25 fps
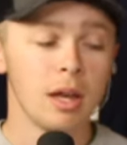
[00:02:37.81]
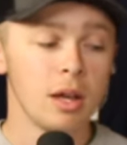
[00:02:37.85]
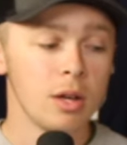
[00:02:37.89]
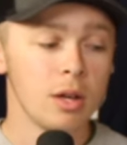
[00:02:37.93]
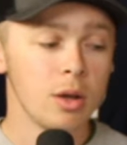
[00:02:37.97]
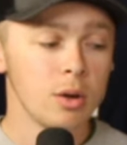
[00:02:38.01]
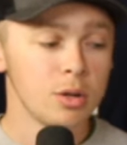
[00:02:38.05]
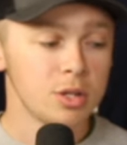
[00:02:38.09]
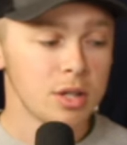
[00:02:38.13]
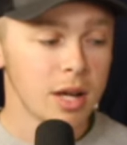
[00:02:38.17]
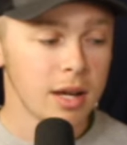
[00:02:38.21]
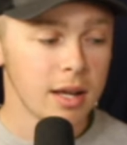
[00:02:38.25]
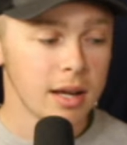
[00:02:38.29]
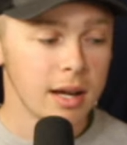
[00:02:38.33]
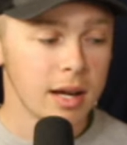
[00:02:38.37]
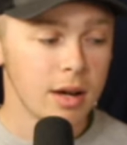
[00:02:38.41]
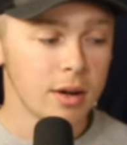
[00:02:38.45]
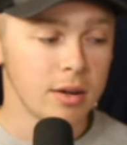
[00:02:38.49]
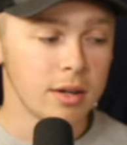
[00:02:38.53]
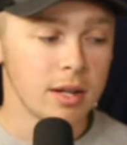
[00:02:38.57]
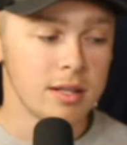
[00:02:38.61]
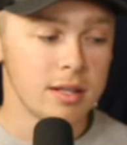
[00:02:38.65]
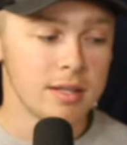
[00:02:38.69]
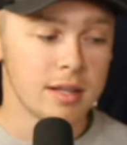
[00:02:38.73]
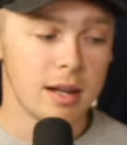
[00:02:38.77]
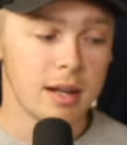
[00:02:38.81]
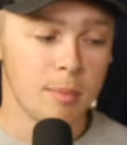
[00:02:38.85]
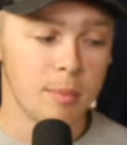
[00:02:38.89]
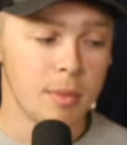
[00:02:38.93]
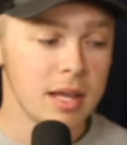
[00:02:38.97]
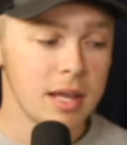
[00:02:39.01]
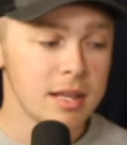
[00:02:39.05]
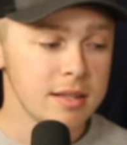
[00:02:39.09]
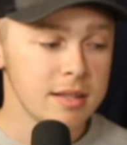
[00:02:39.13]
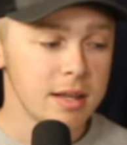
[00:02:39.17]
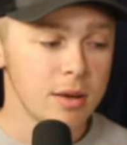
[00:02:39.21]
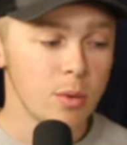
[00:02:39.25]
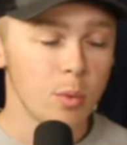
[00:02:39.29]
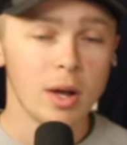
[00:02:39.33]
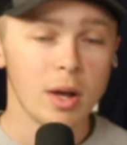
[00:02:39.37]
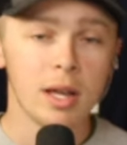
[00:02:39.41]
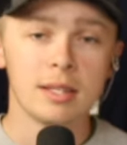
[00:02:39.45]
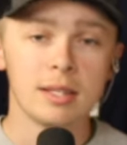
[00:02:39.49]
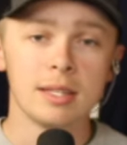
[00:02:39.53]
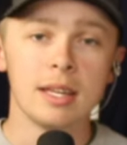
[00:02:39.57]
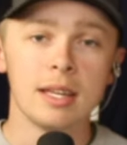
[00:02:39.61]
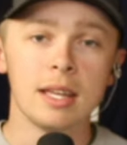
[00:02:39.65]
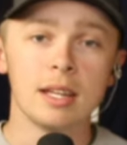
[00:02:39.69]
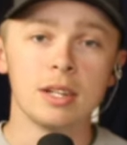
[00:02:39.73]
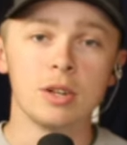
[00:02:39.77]
Go check it out. It's an amazing way
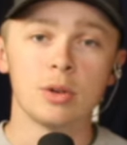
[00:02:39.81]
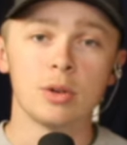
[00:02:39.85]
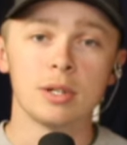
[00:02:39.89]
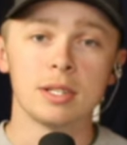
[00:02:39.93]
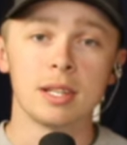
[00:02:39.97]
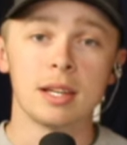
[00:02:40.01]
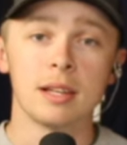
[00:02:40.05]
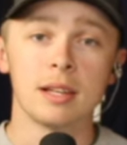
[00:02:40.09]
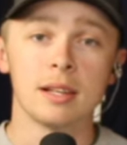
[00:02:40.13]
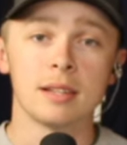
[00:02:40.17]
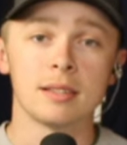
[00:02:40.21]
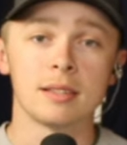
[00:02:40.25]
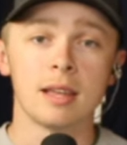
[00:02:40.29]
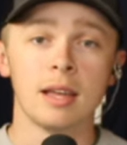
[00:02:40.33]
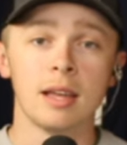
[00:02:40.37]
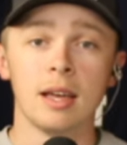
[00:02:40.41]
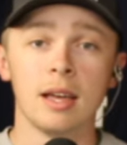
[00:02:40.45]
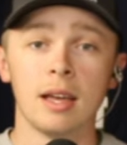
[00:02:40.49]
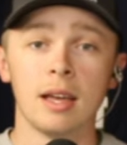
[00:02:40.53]
to get your tickets.